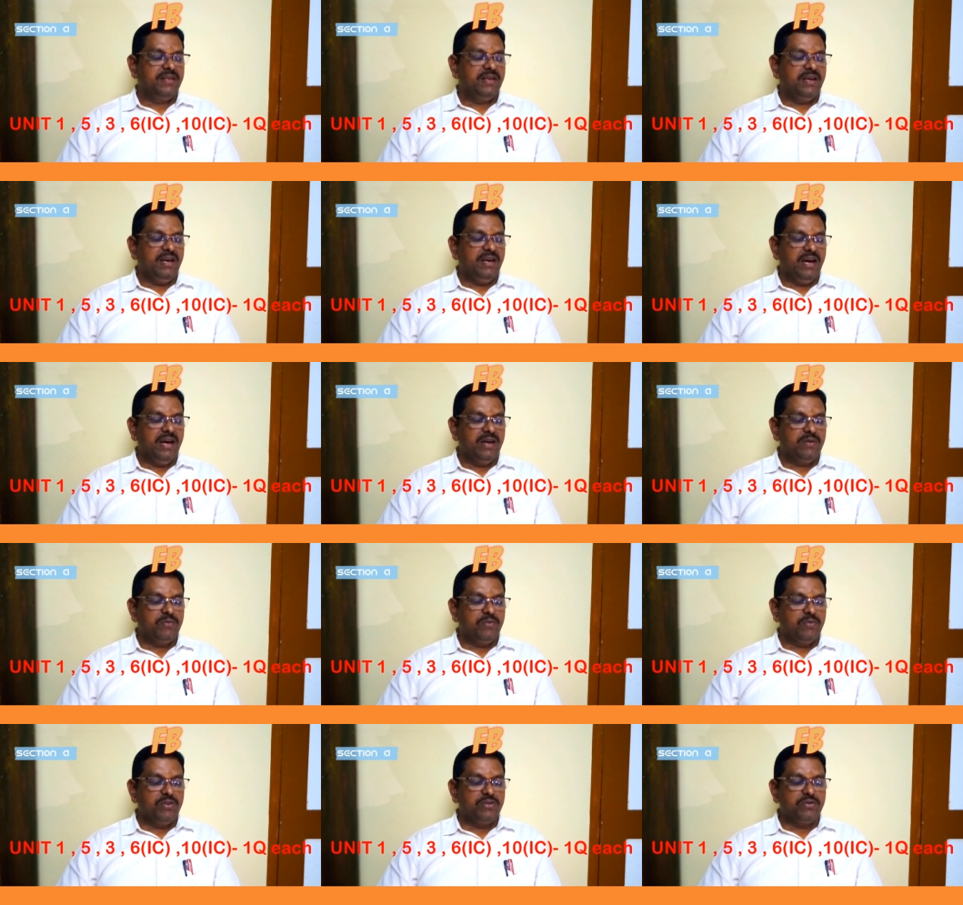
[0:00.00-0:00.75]
and
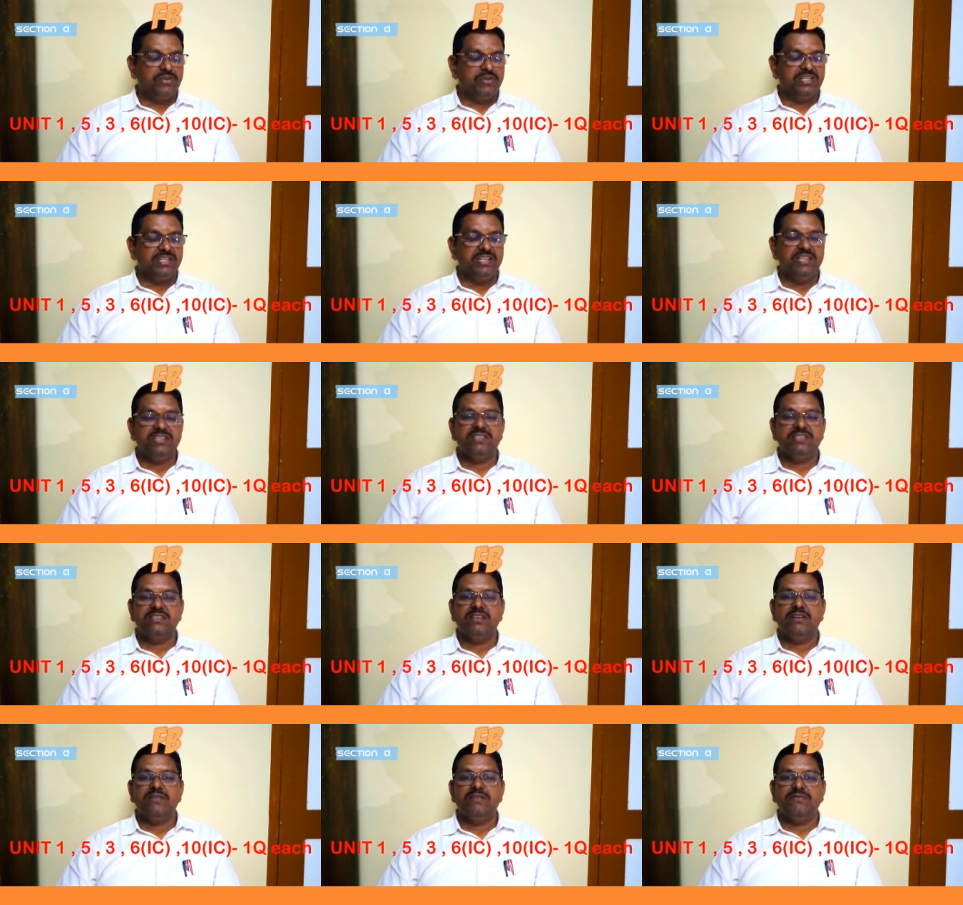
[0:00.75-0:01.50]
1 question
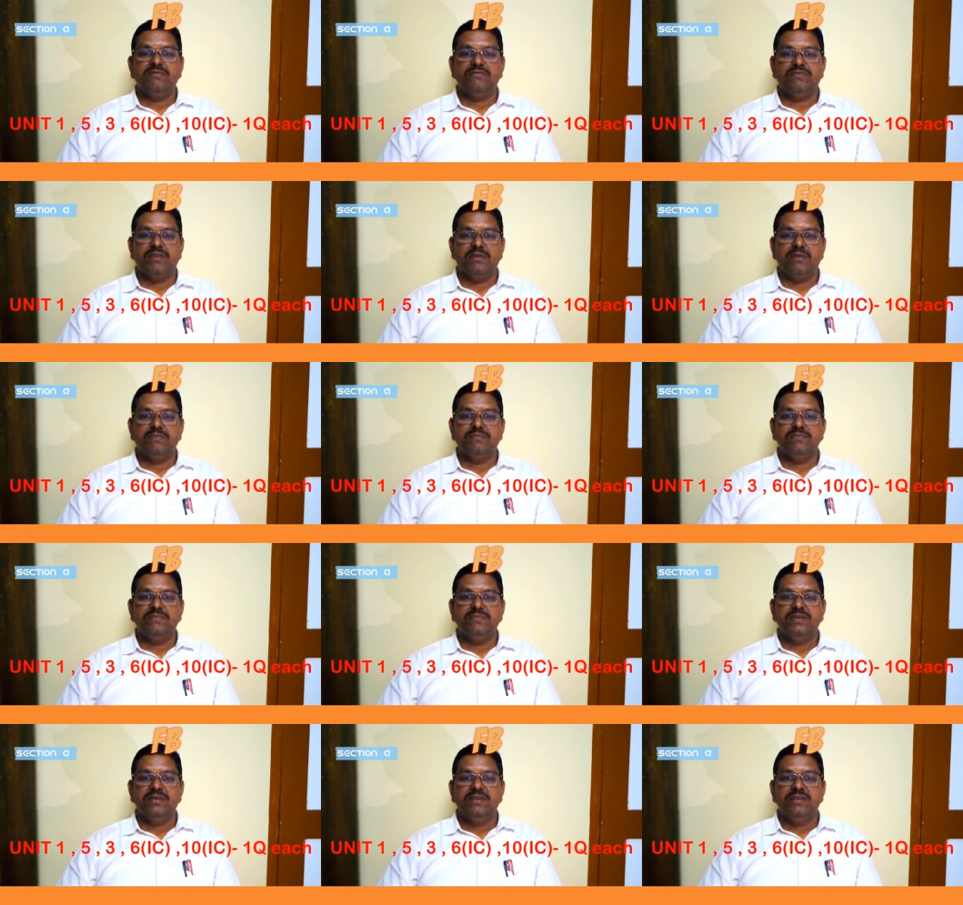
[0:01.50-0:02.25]
is from
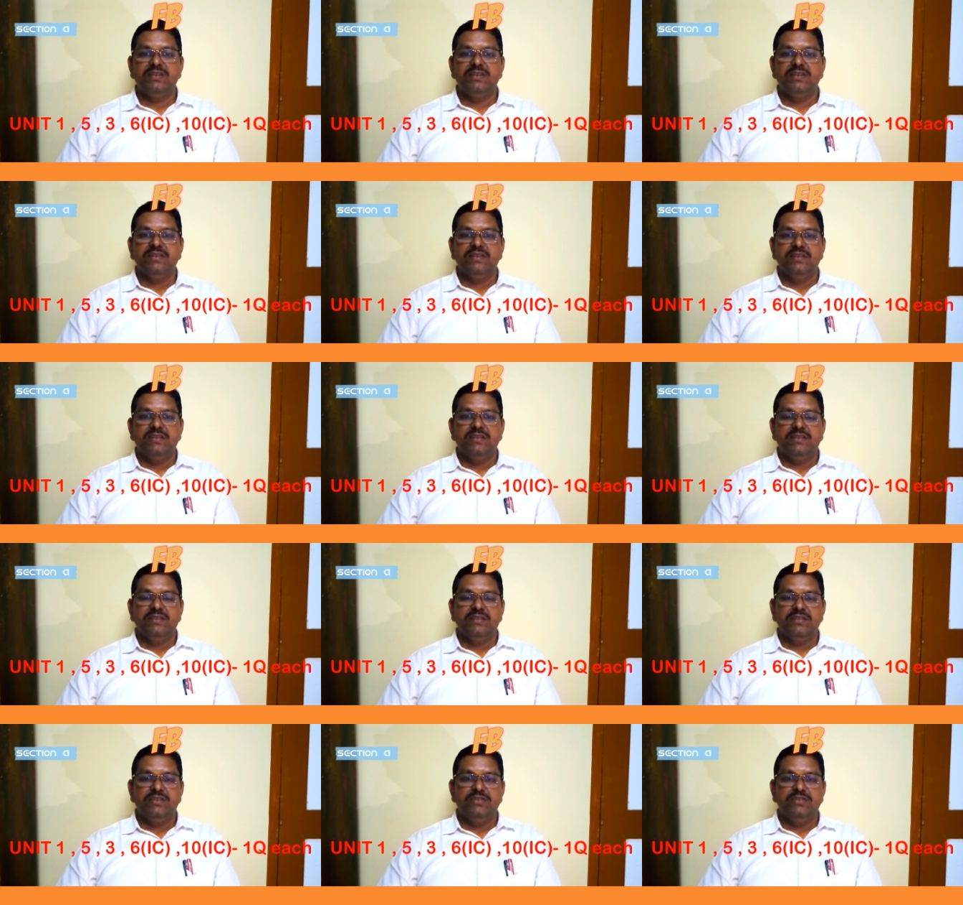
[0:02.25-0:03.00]

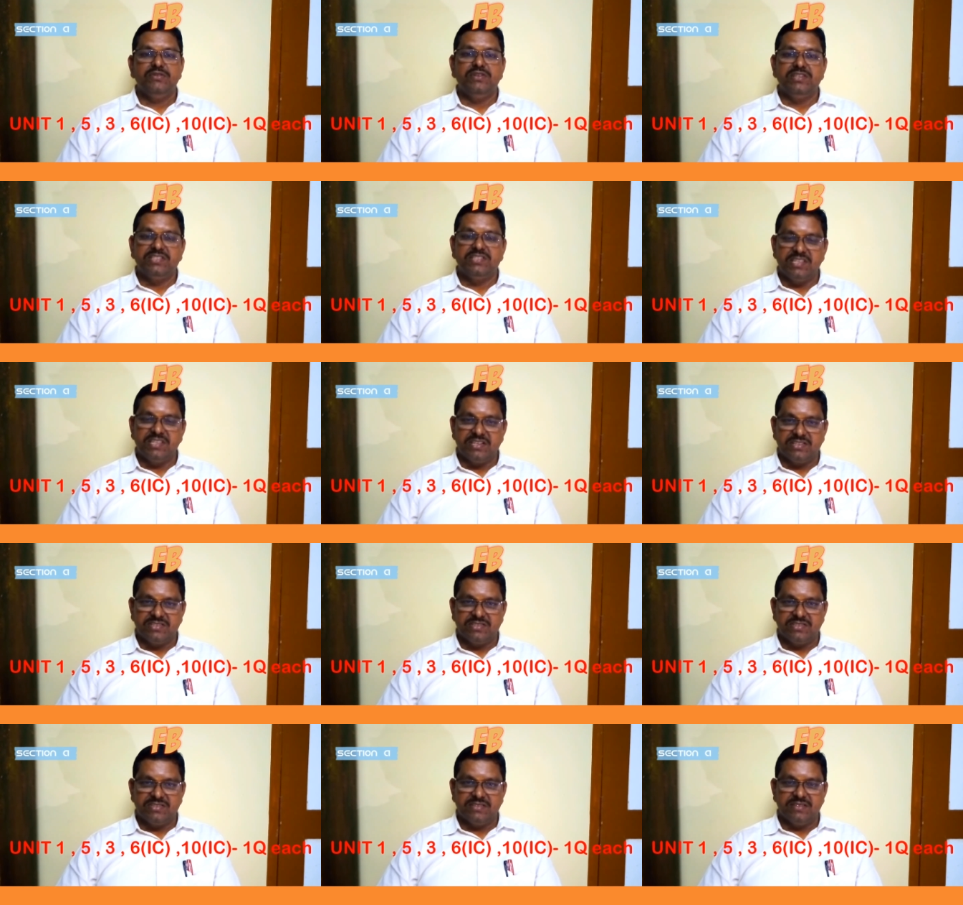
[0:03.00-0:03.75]
unit
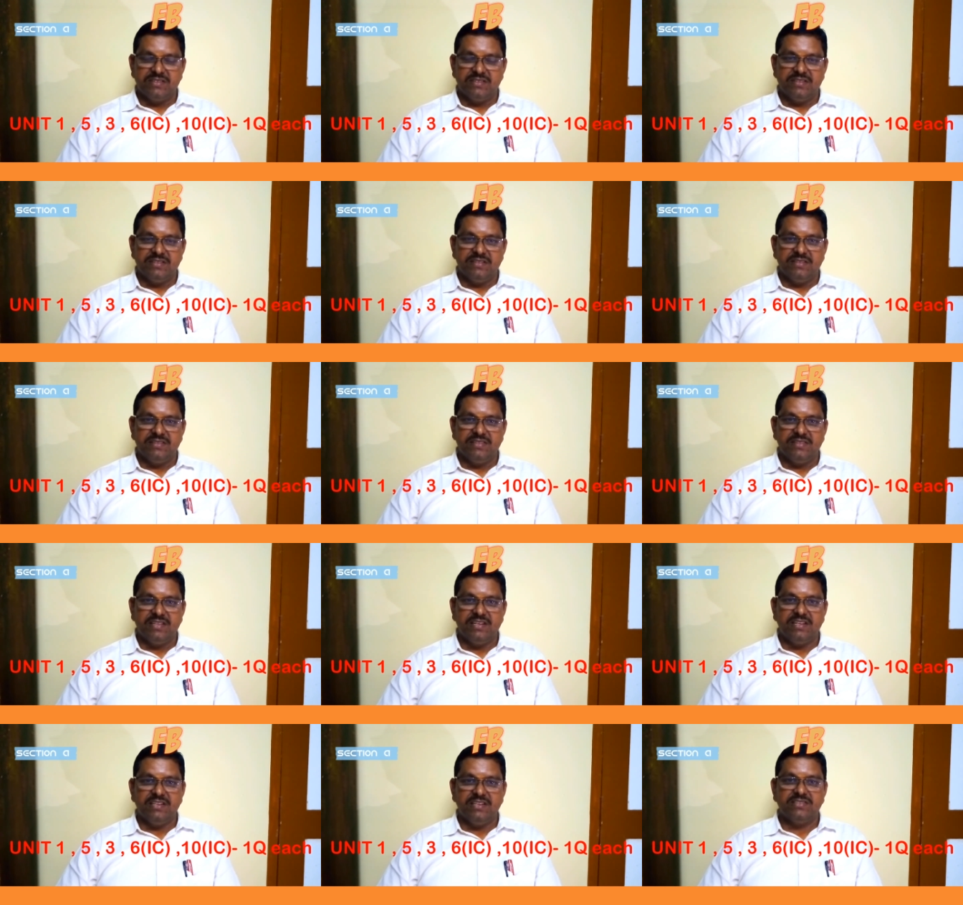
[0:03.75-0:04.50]
6,
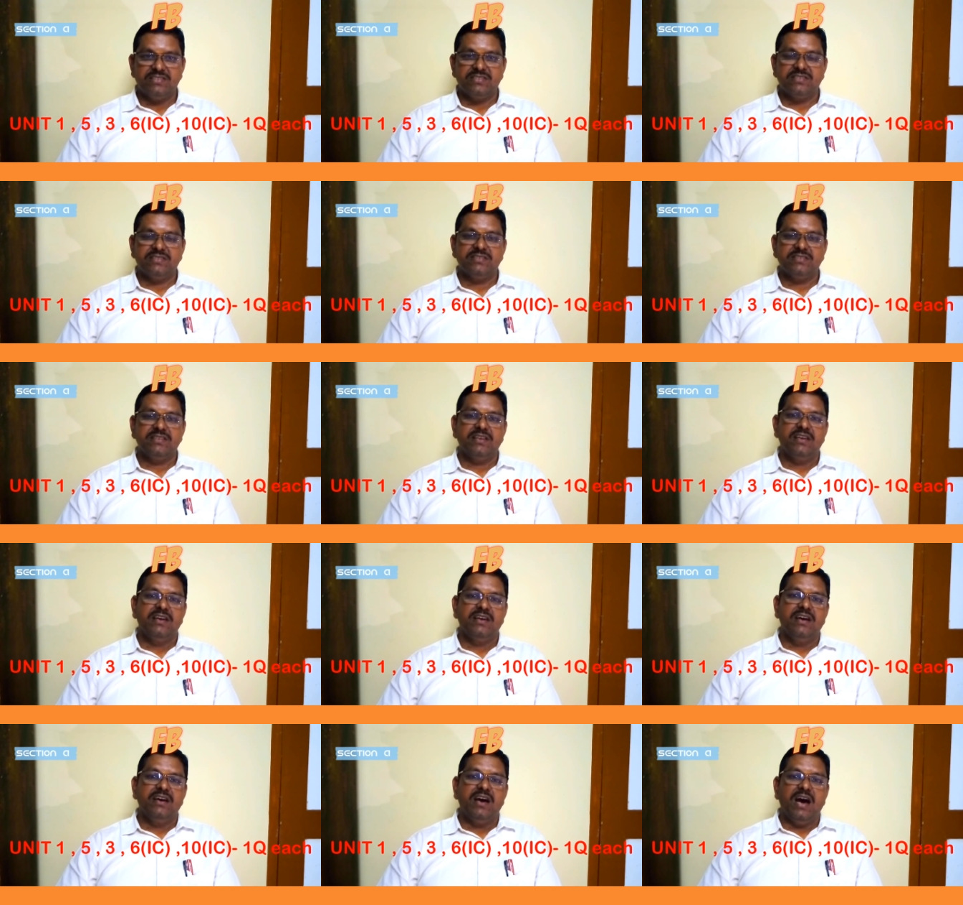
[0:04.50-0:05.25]
that is
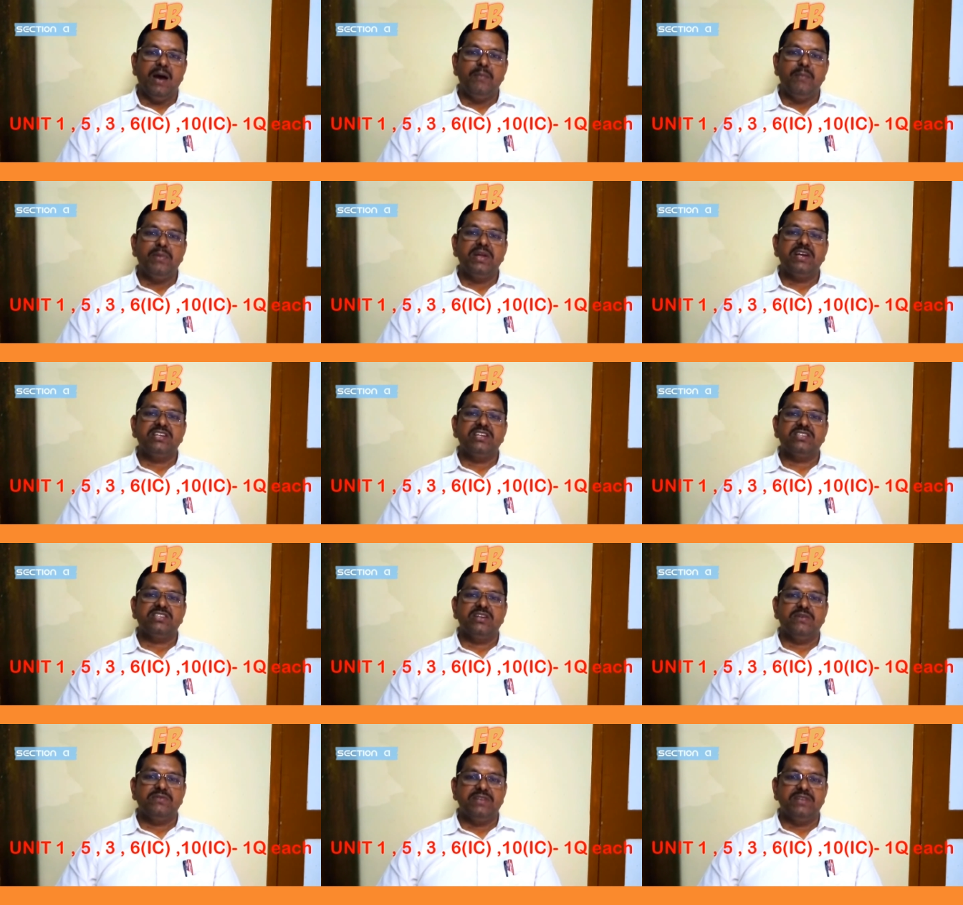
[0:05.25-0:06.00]
application
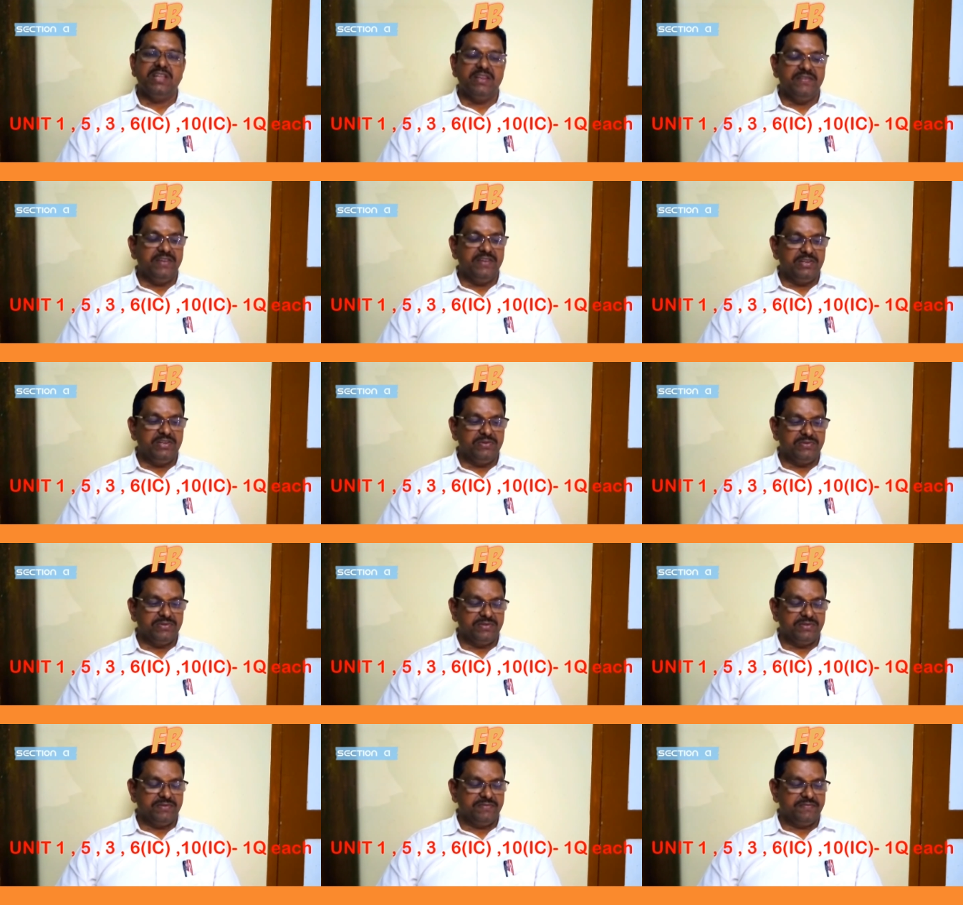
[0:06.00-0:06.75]
of
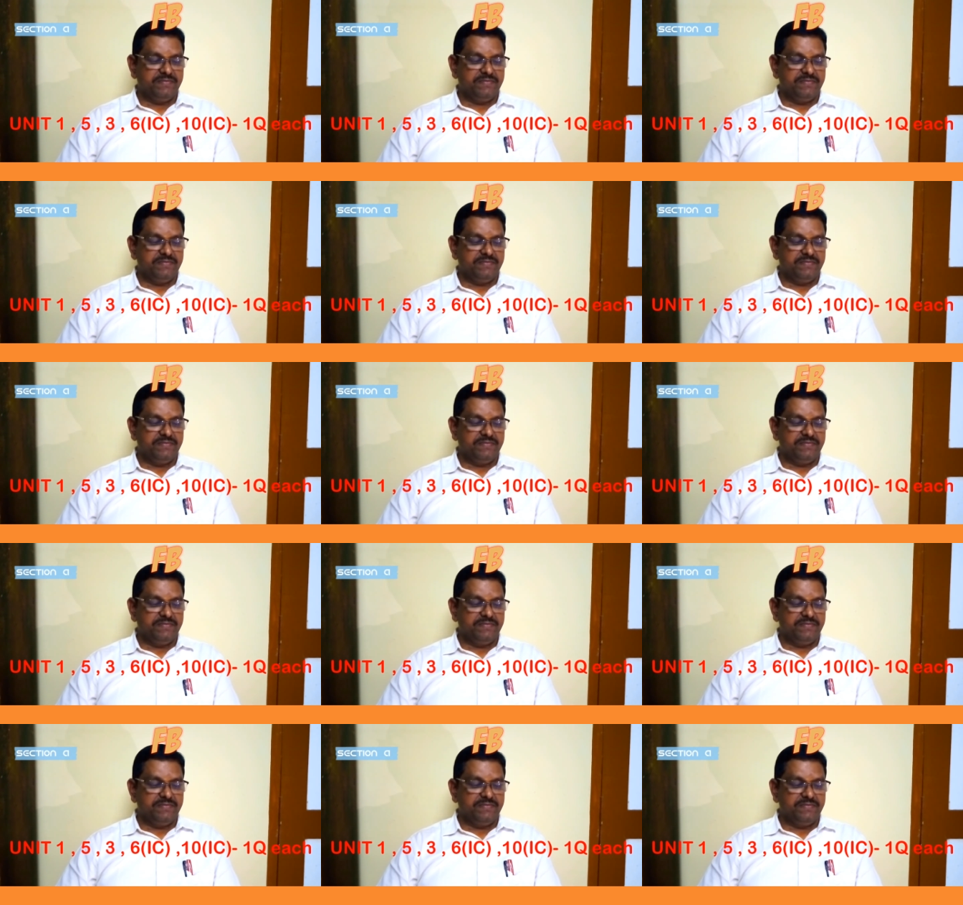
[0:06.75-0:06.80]
derivatives.